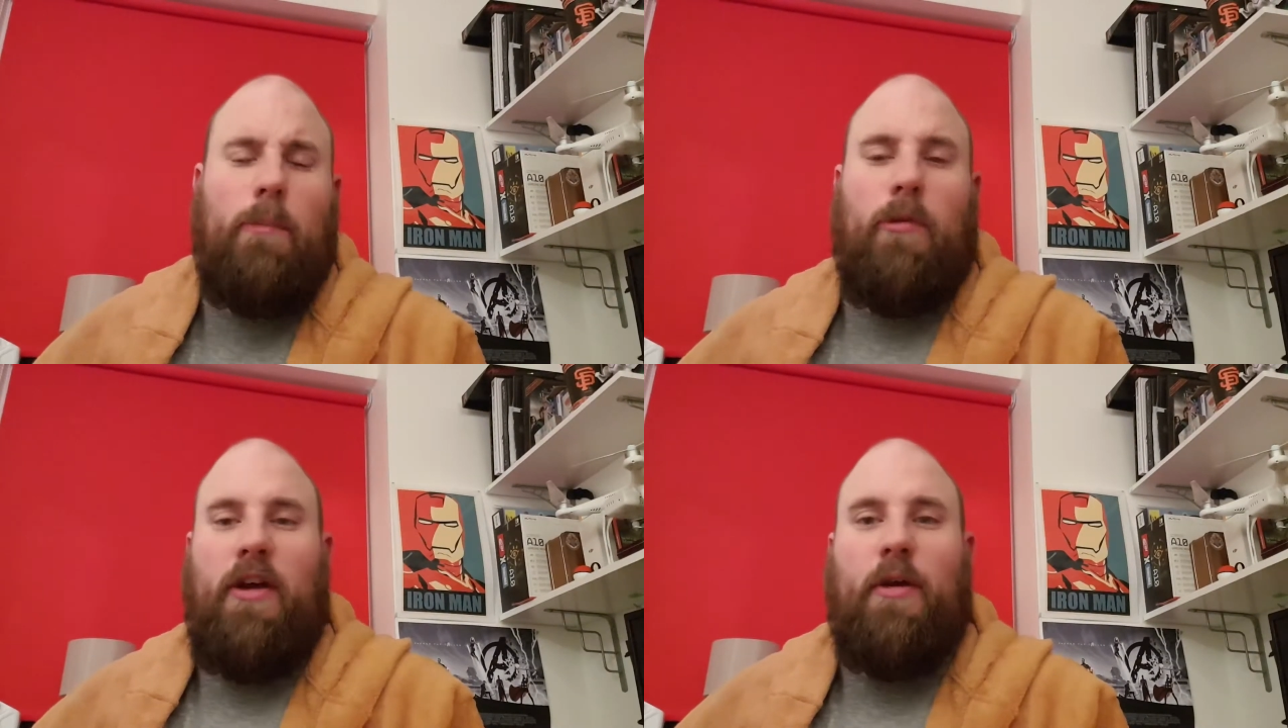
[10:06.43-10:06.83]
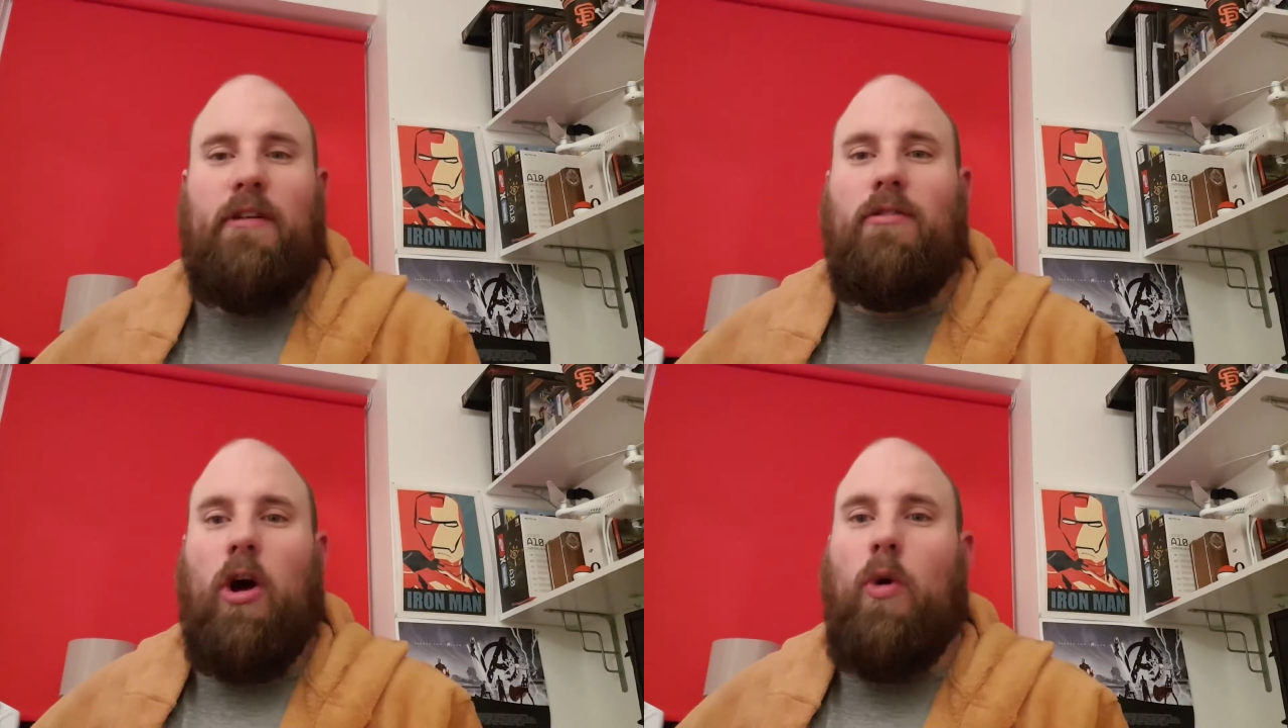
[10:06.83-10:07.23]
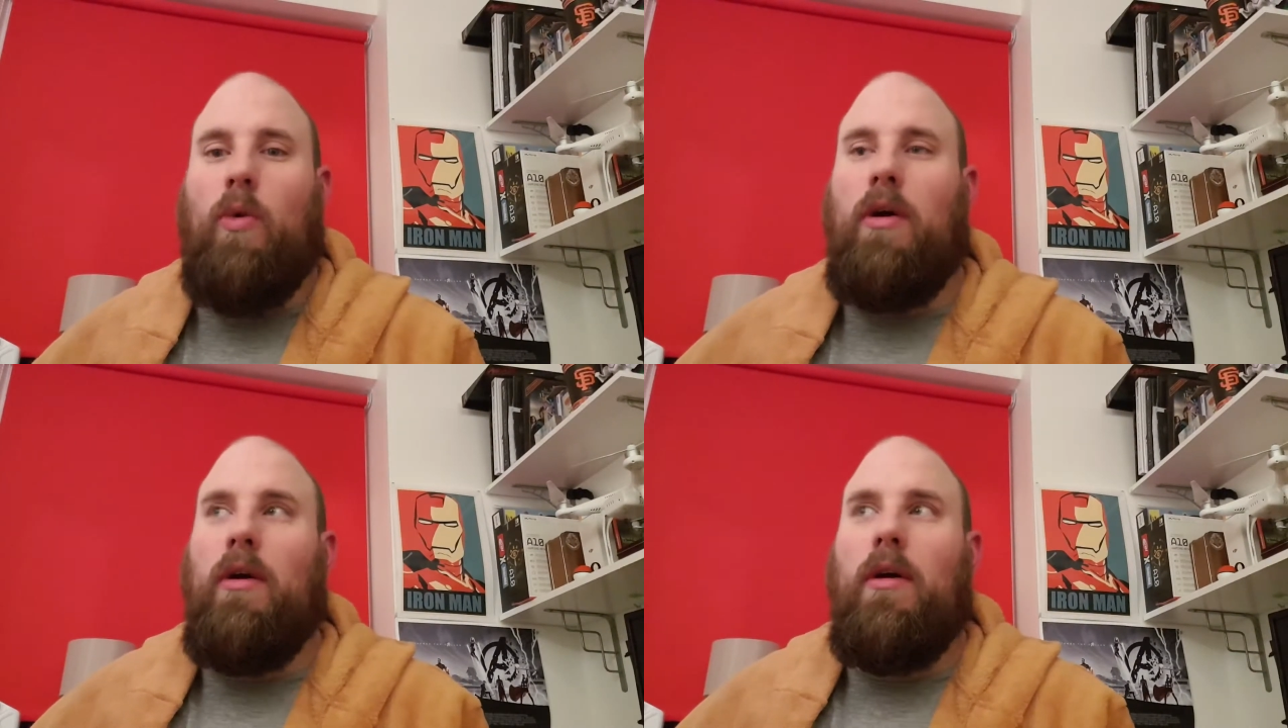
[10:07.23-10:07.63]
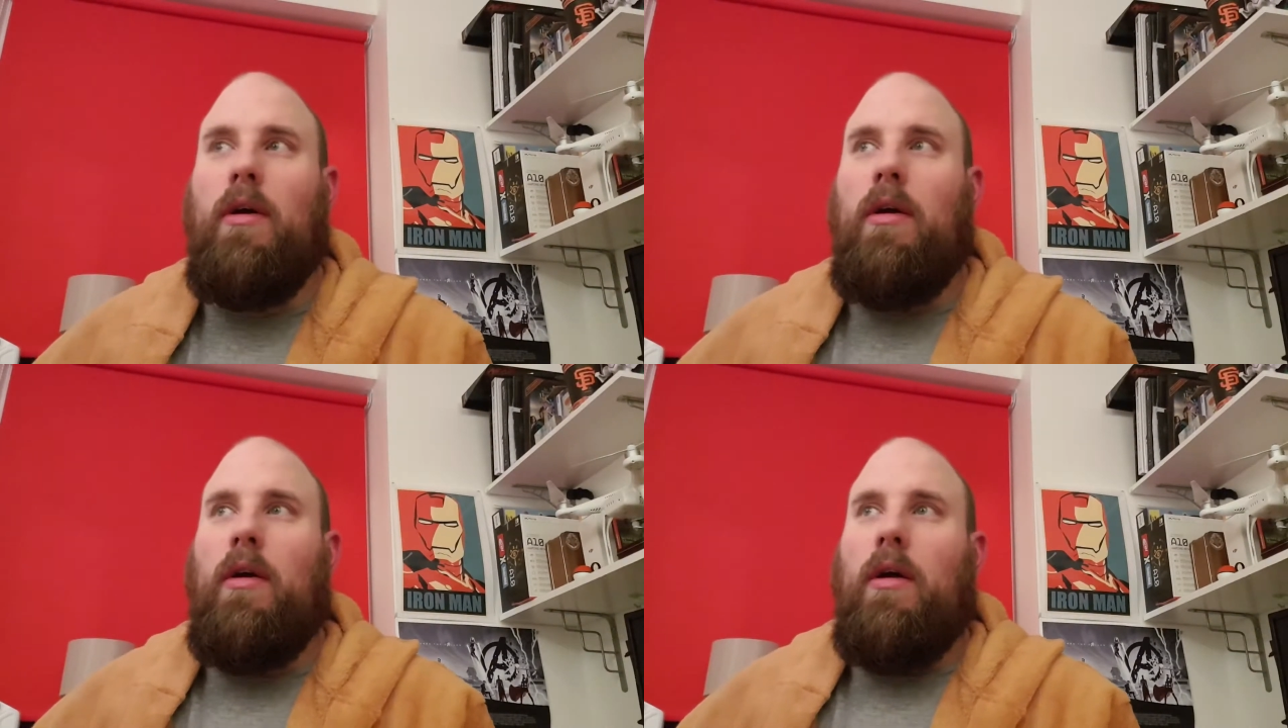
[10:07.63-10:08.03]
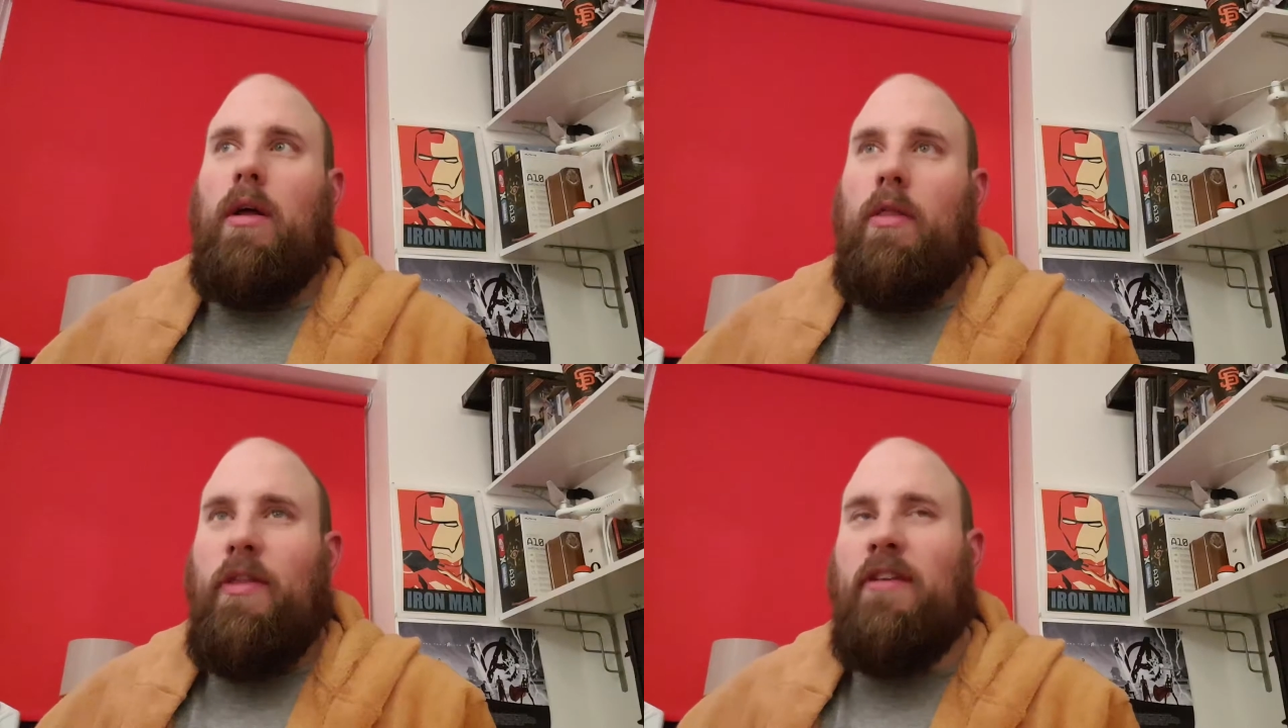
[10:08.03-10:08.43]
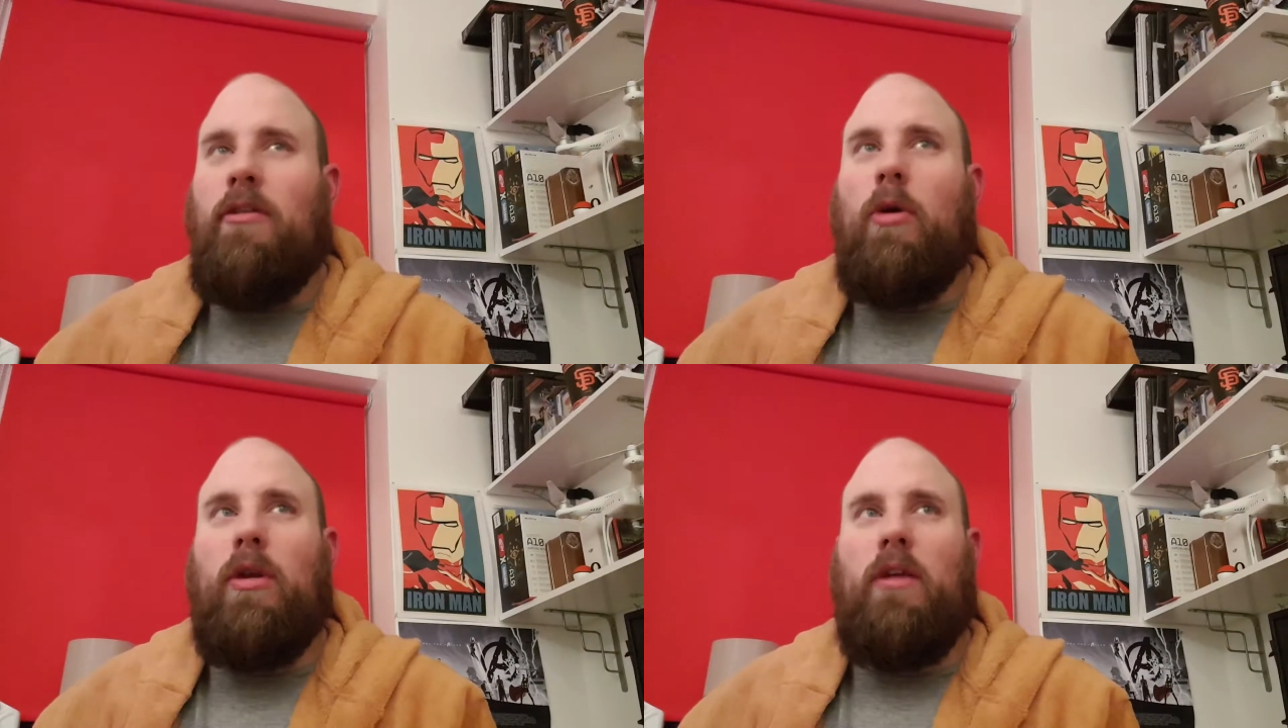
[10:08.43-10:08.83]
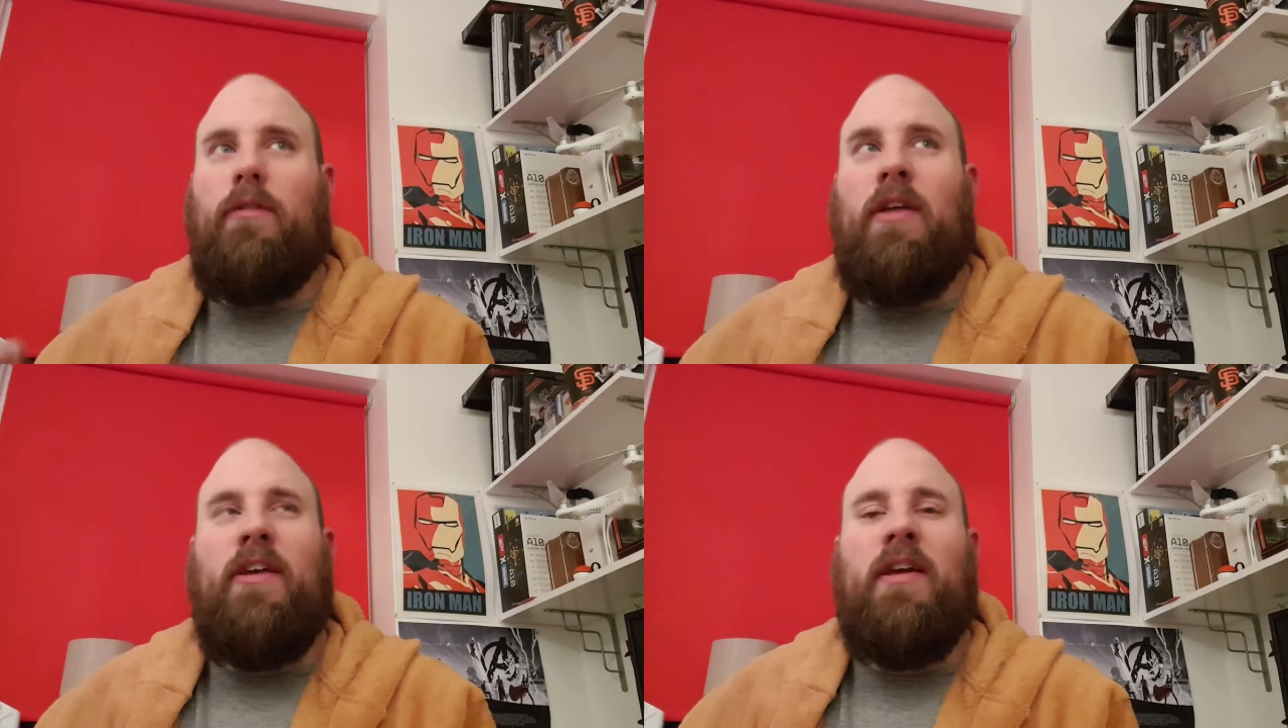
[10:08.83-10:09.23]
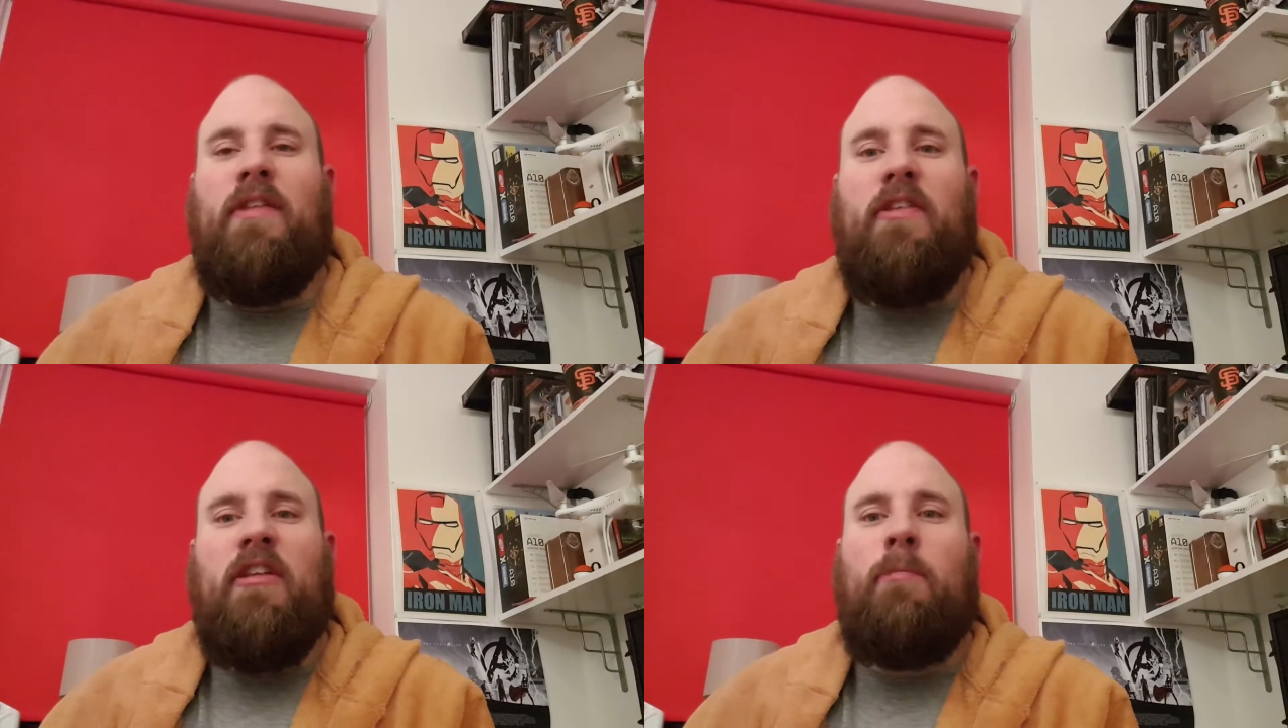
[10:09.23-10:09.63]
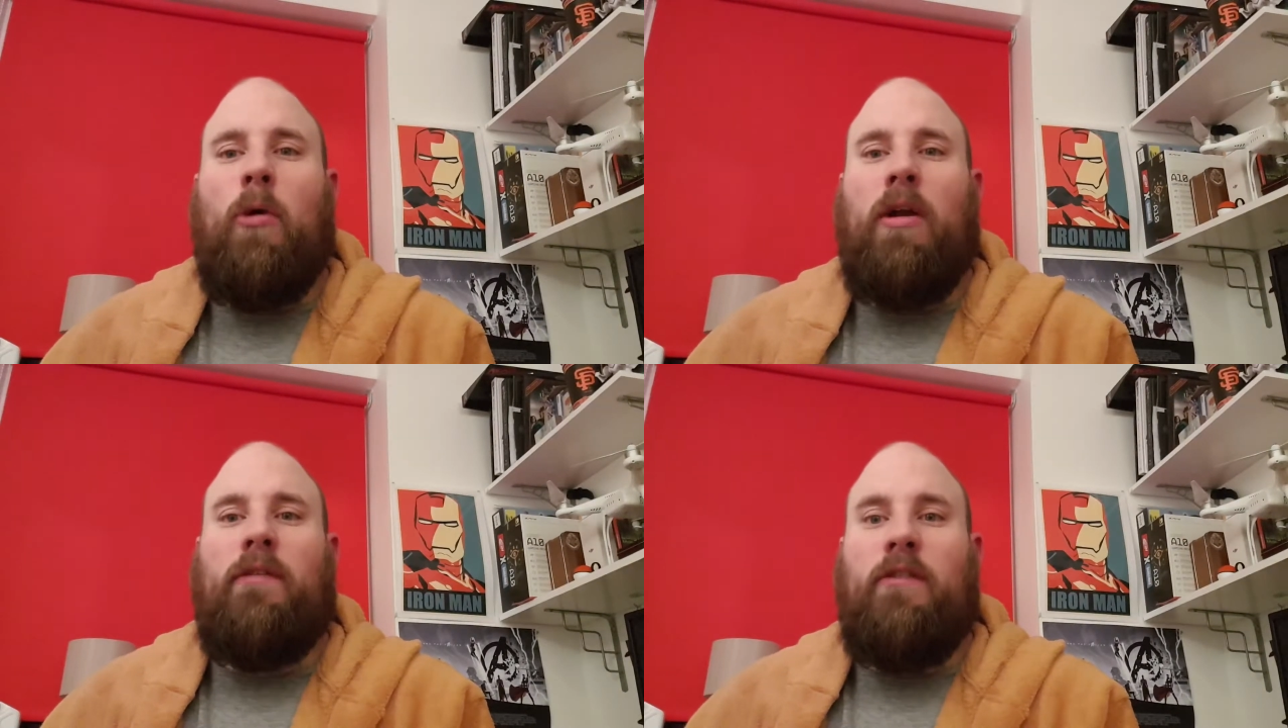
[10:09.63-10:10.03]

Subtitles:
But there's no kind of at this point